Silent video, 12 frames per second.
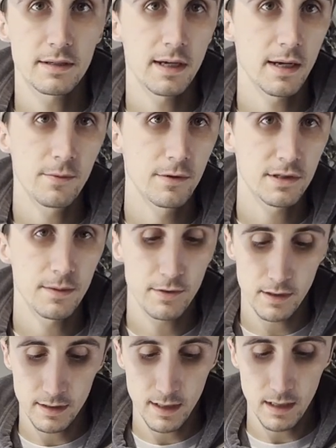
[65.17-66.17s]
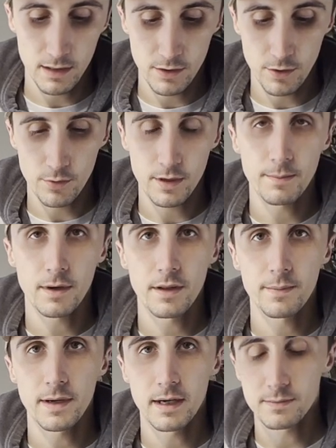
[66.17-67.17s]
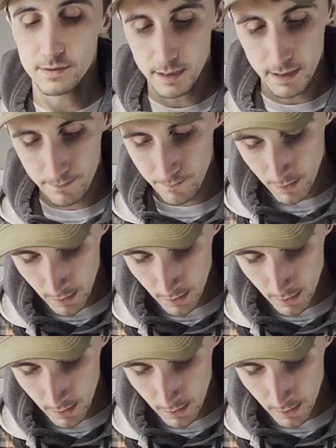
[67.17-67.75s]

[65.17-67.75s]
table or something like that, and you don't want to mar the bottom side.